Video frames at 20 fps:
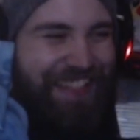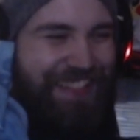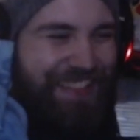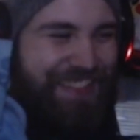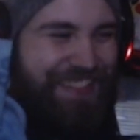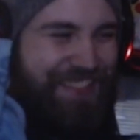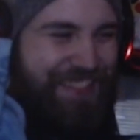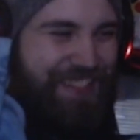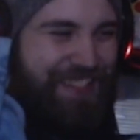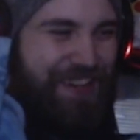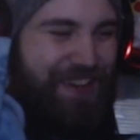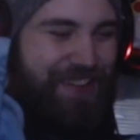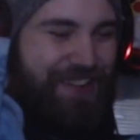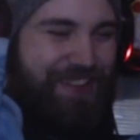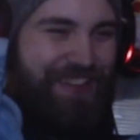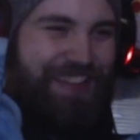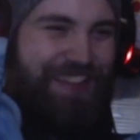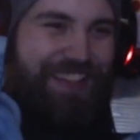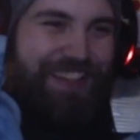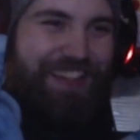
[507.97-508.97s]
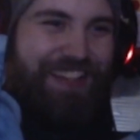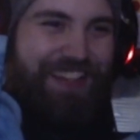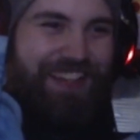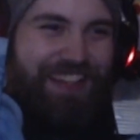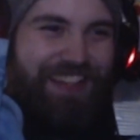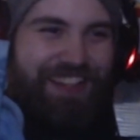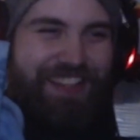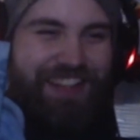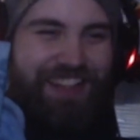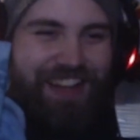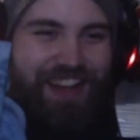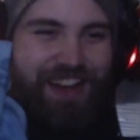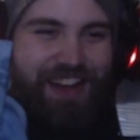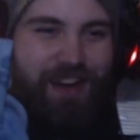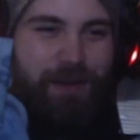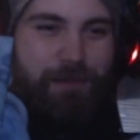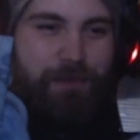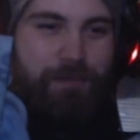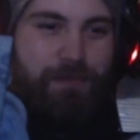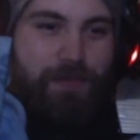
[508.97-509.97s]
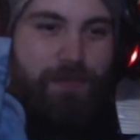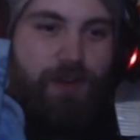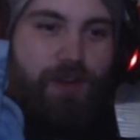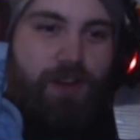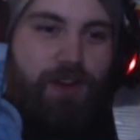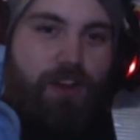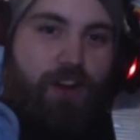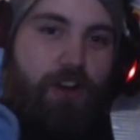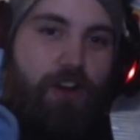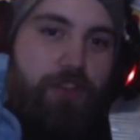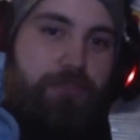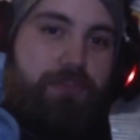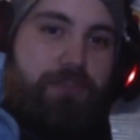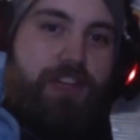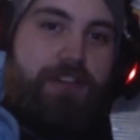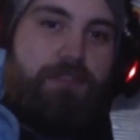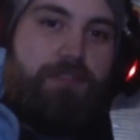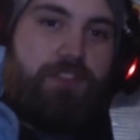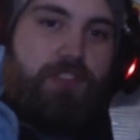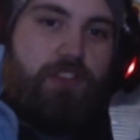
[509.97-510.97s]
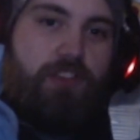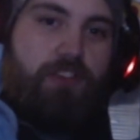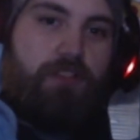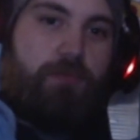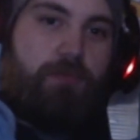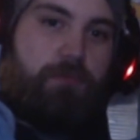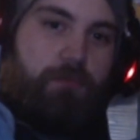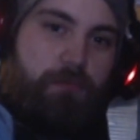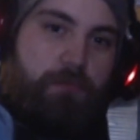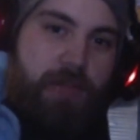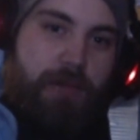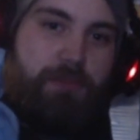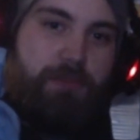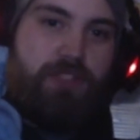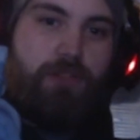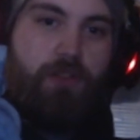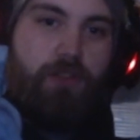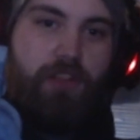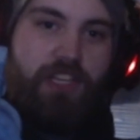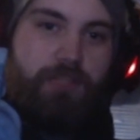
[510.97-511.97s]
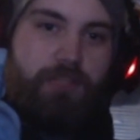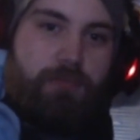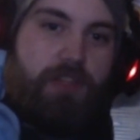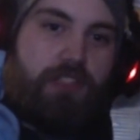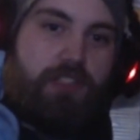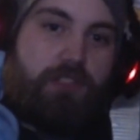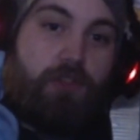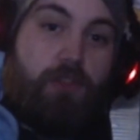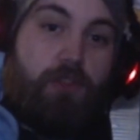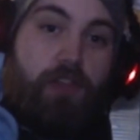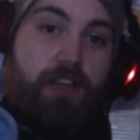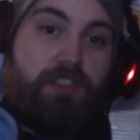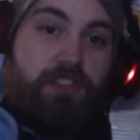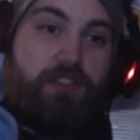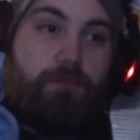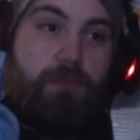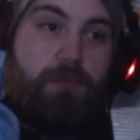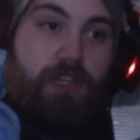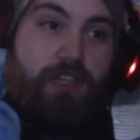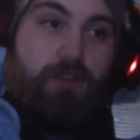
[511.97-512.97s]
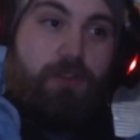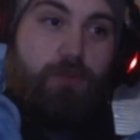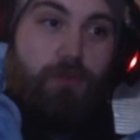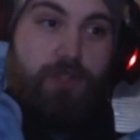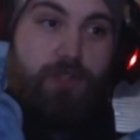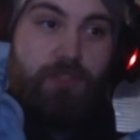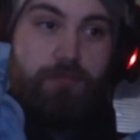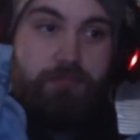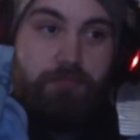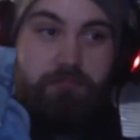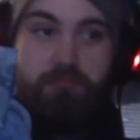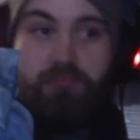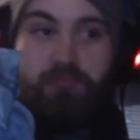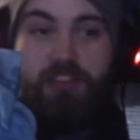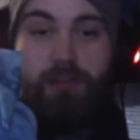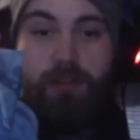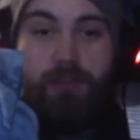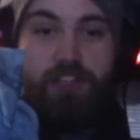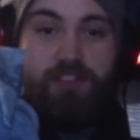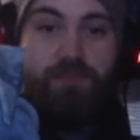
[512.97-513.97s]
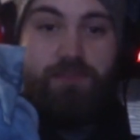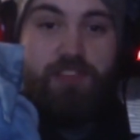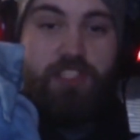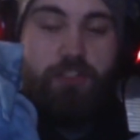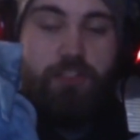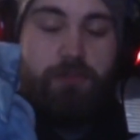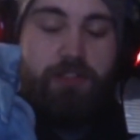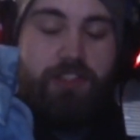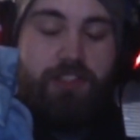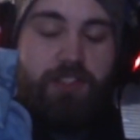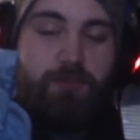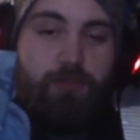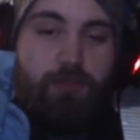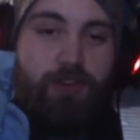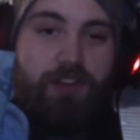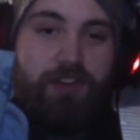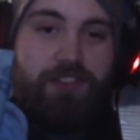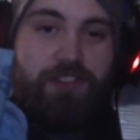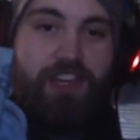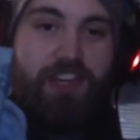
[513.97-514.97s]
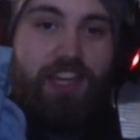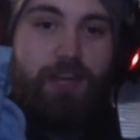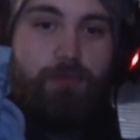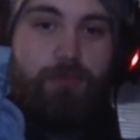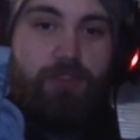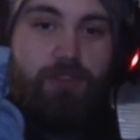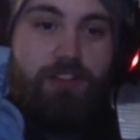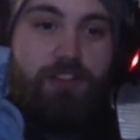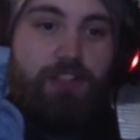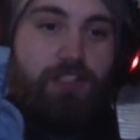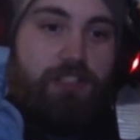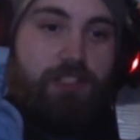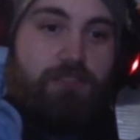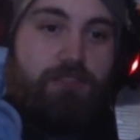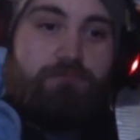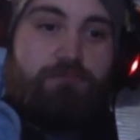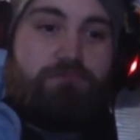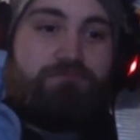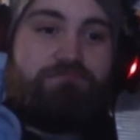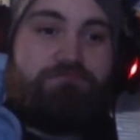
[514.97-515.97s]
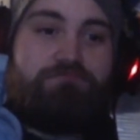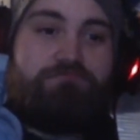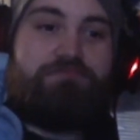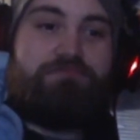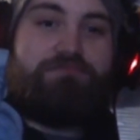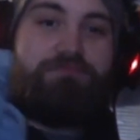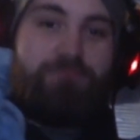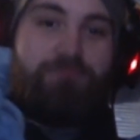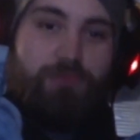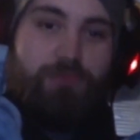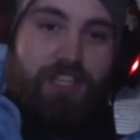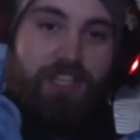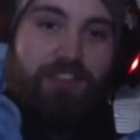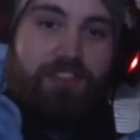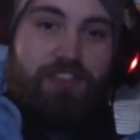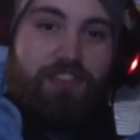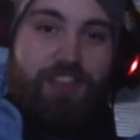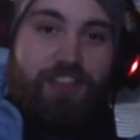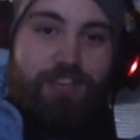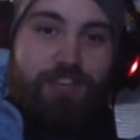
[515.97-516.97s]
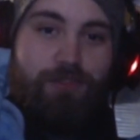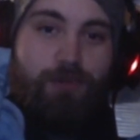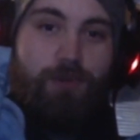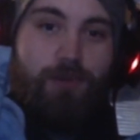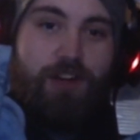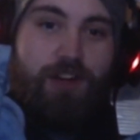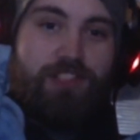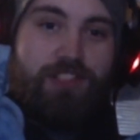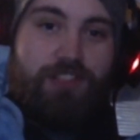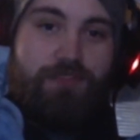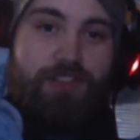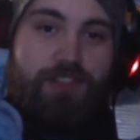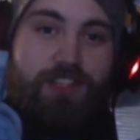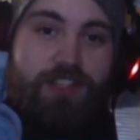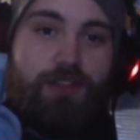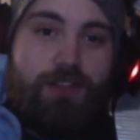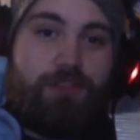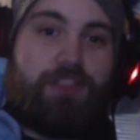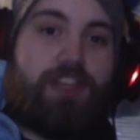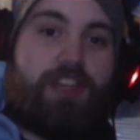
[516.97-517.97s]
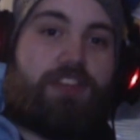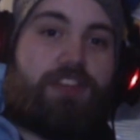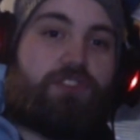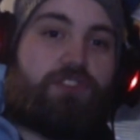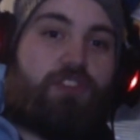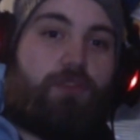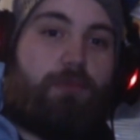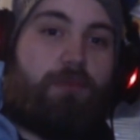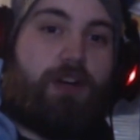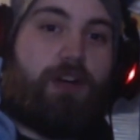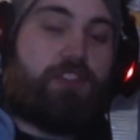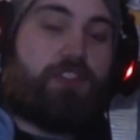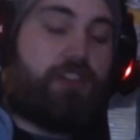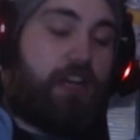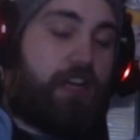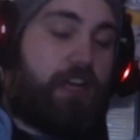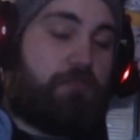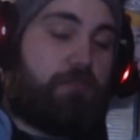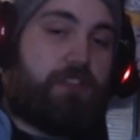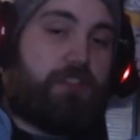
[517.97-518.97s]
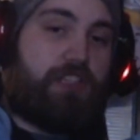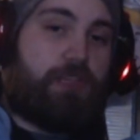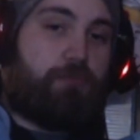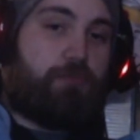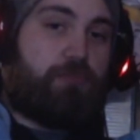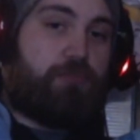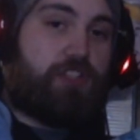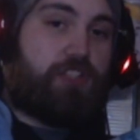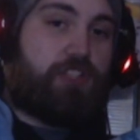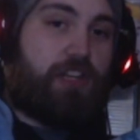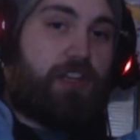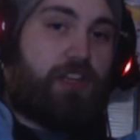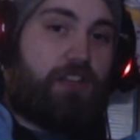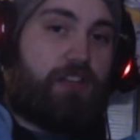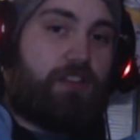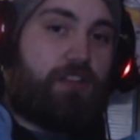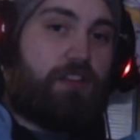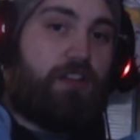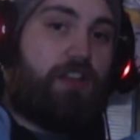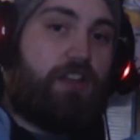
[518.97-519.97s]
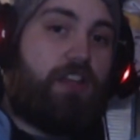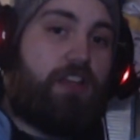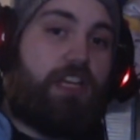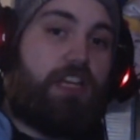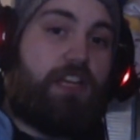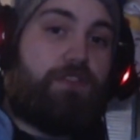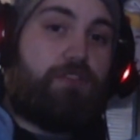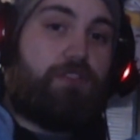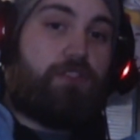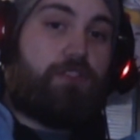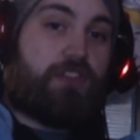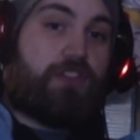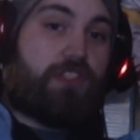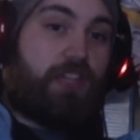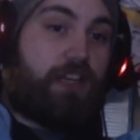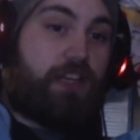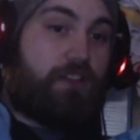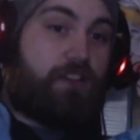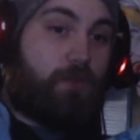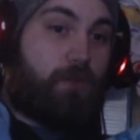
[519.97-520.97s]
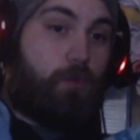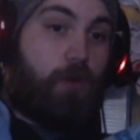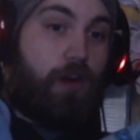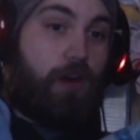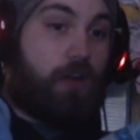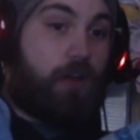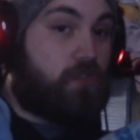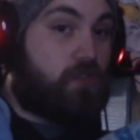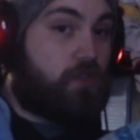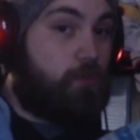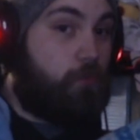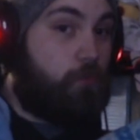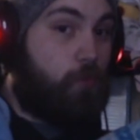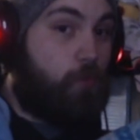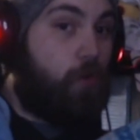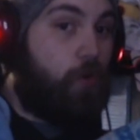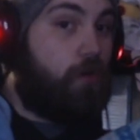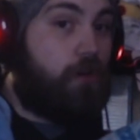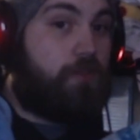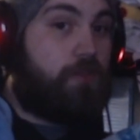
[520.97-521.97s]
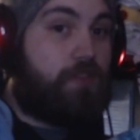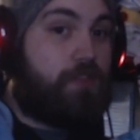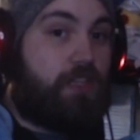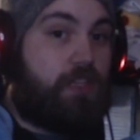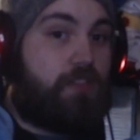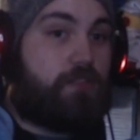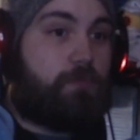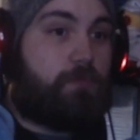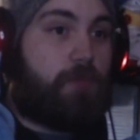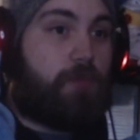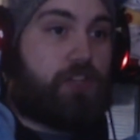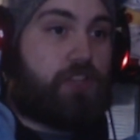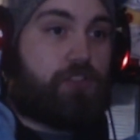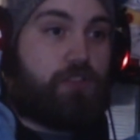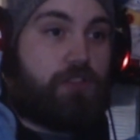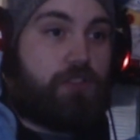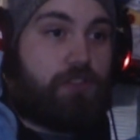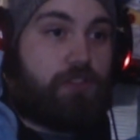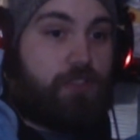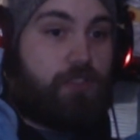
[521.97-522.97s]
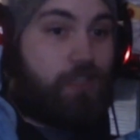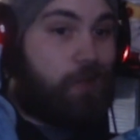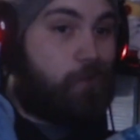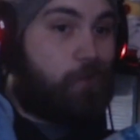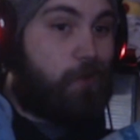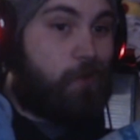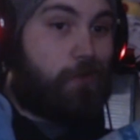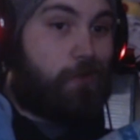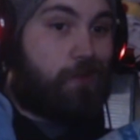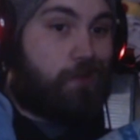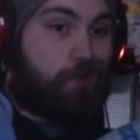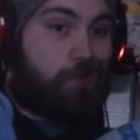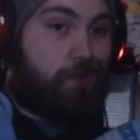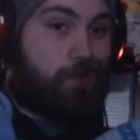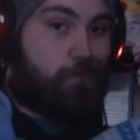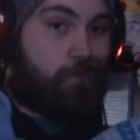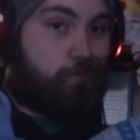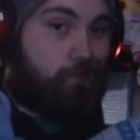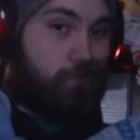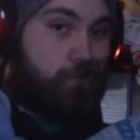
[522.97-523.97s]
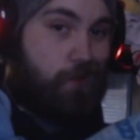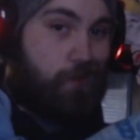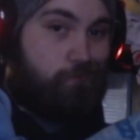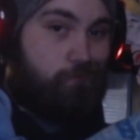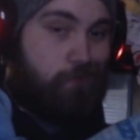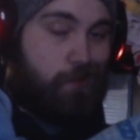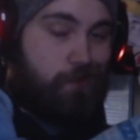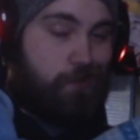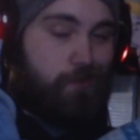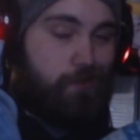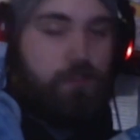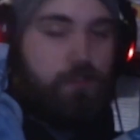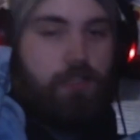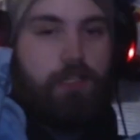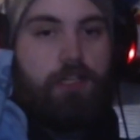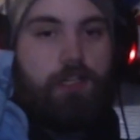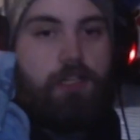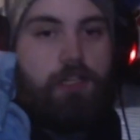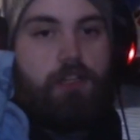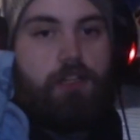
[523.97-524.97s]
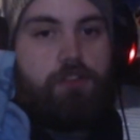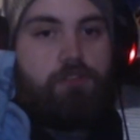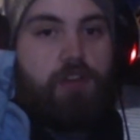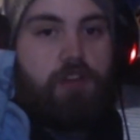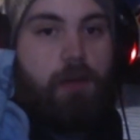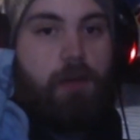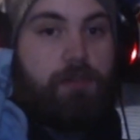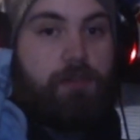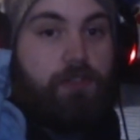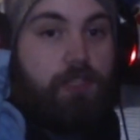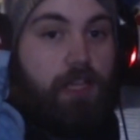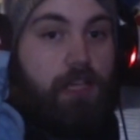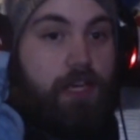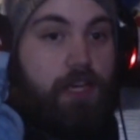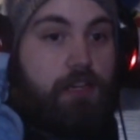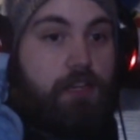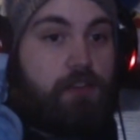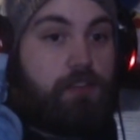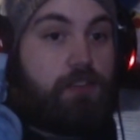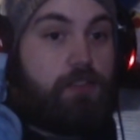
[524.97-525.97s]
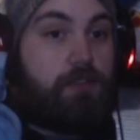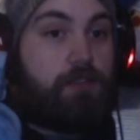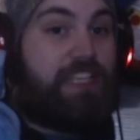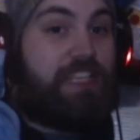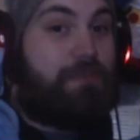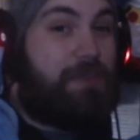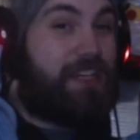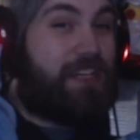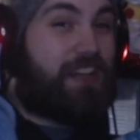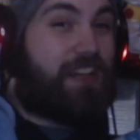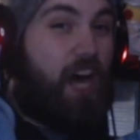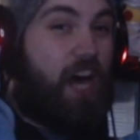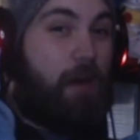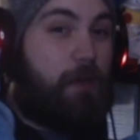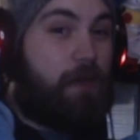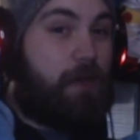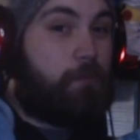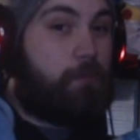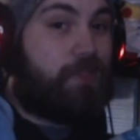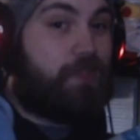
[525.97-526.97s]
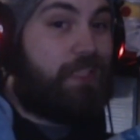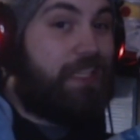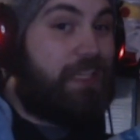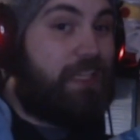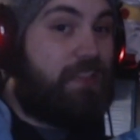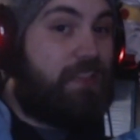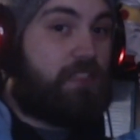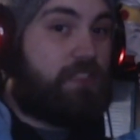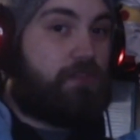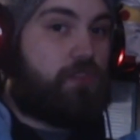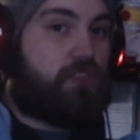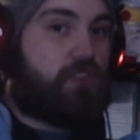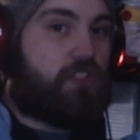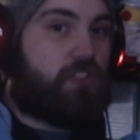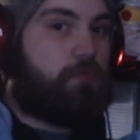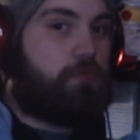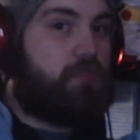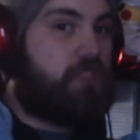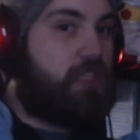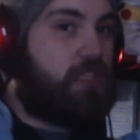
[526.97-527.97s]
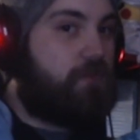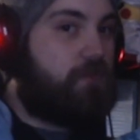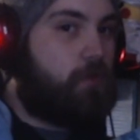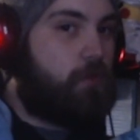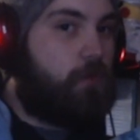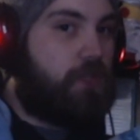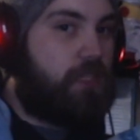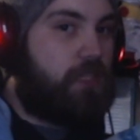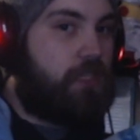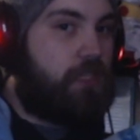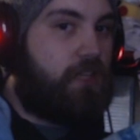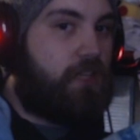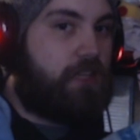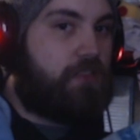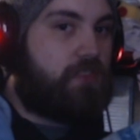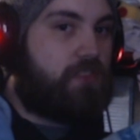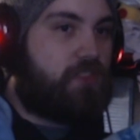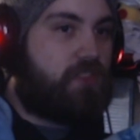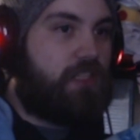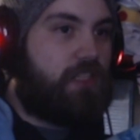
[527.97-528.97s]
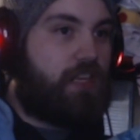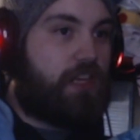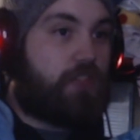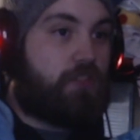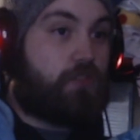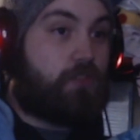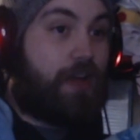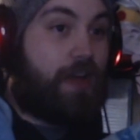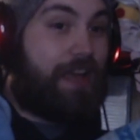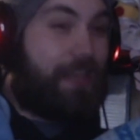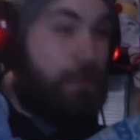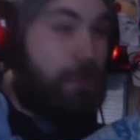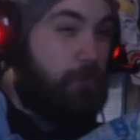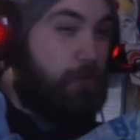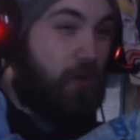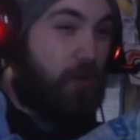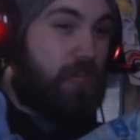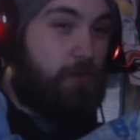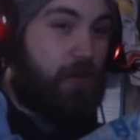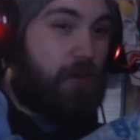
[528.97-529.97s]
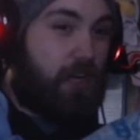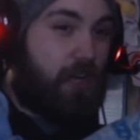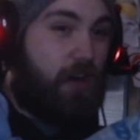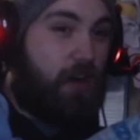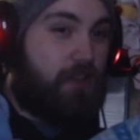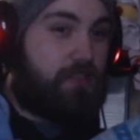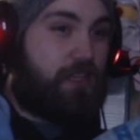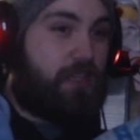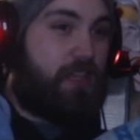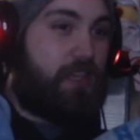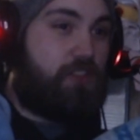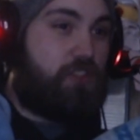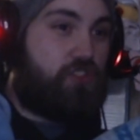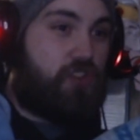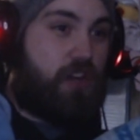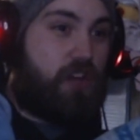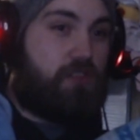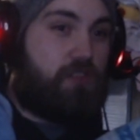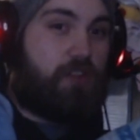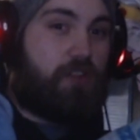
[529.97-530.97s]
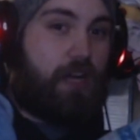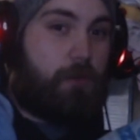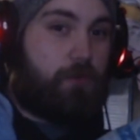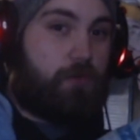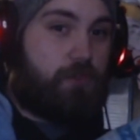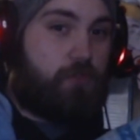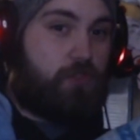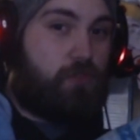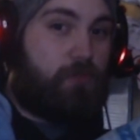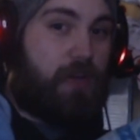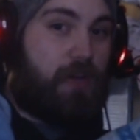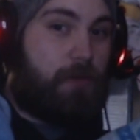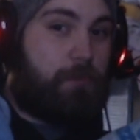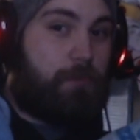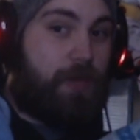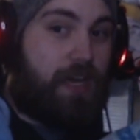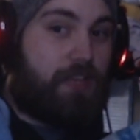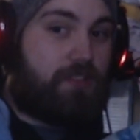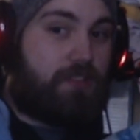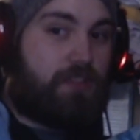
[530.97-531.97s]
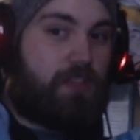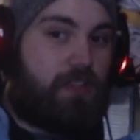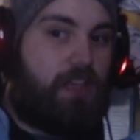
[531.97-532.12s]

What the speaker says: So, all 3 of us here, Baby Snorlax, Big Snorlax, and me, who is pretty much invisible at this point on the camera, would like to thank you for watching the video. Thank you so much. I really appreciate it. If you're excited to watch some more of these, make sure to, maybe hit that subscribe button, drop a like, leave me a comment, please, if there's a specific one that you'd like to see next, or any Pokemon content in general. I will do my best.